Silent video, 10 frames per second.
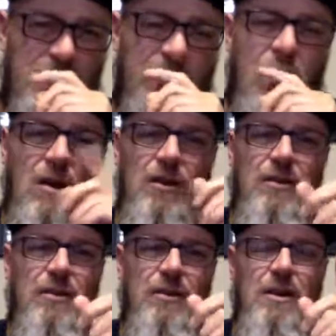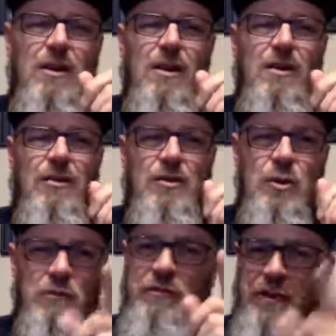Our
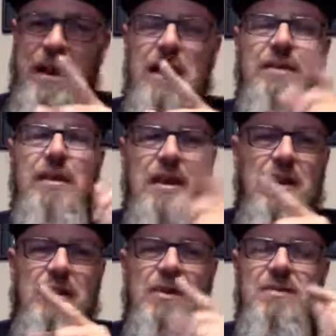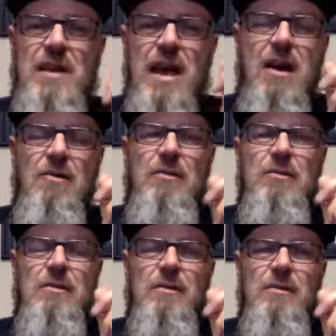new friend here in town
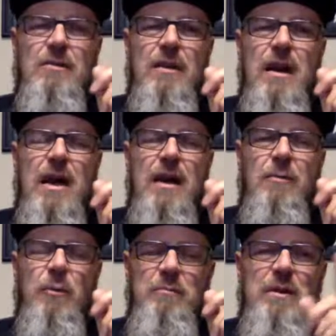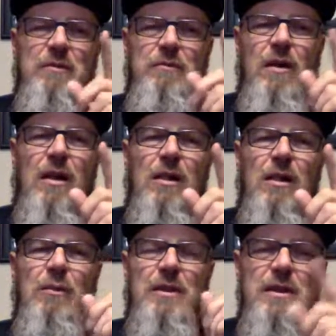that we've been following
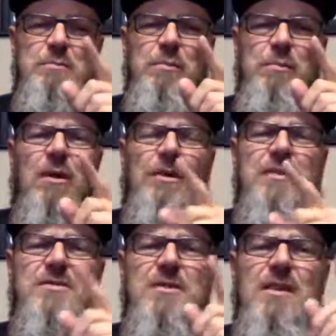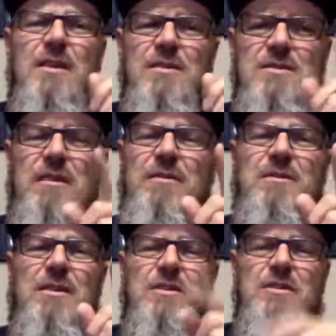his progress,
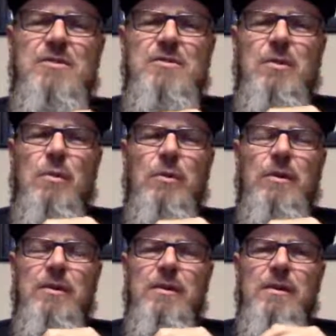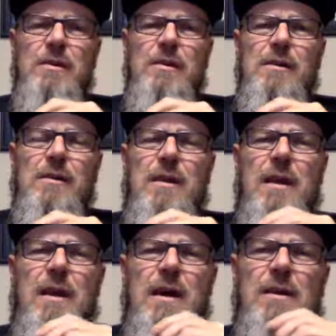17 years old,
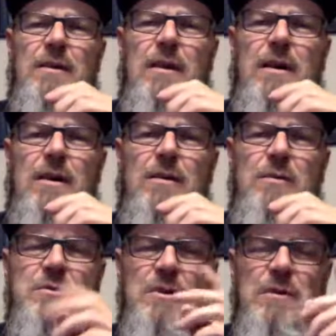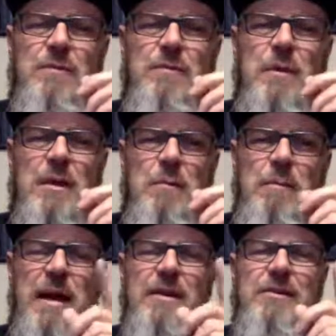and was in a
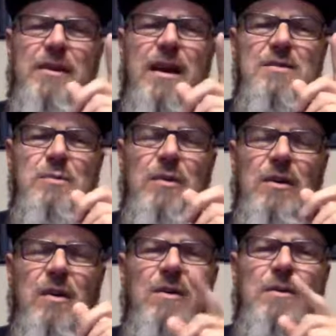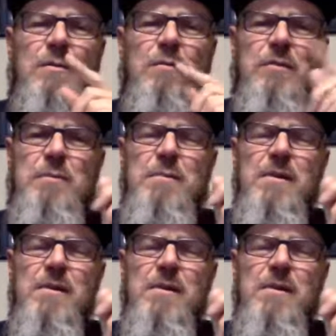bad crash where a car ran over him.